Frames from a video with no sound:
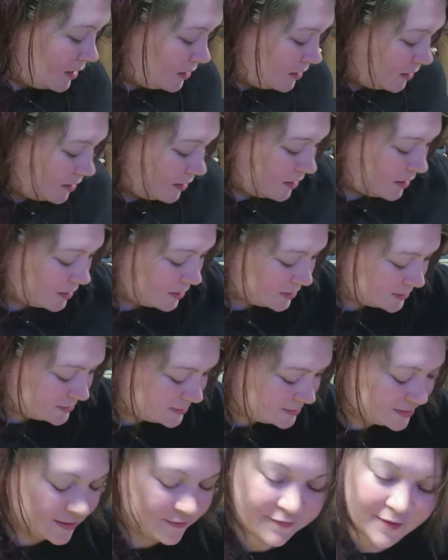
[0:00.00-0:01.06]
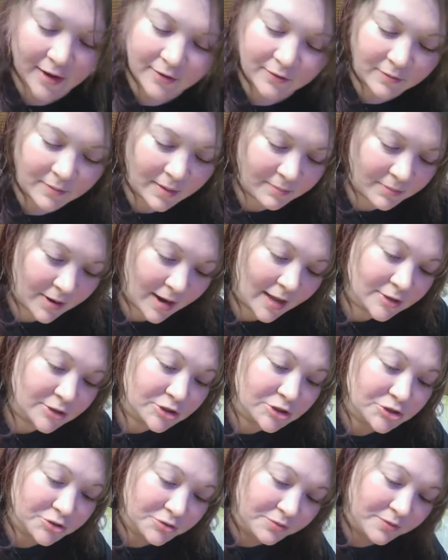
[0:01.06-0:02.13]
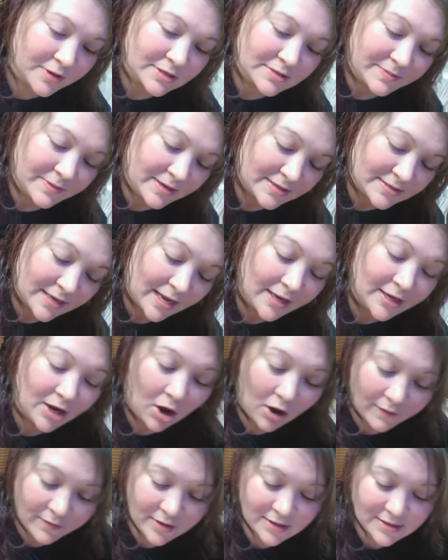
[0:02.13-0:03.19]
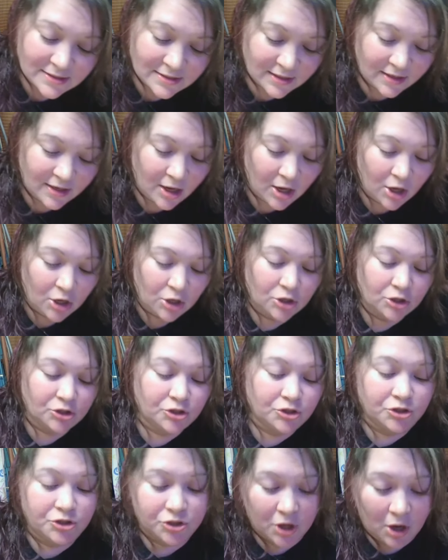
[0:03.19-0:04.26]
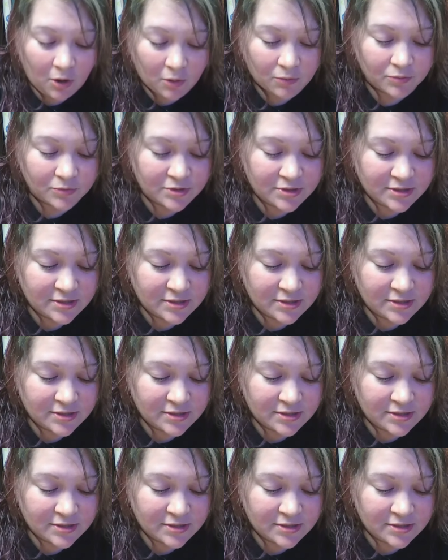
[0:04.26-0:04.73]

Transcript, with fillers: Let's see if I can remember how to do this, because I honestly don't.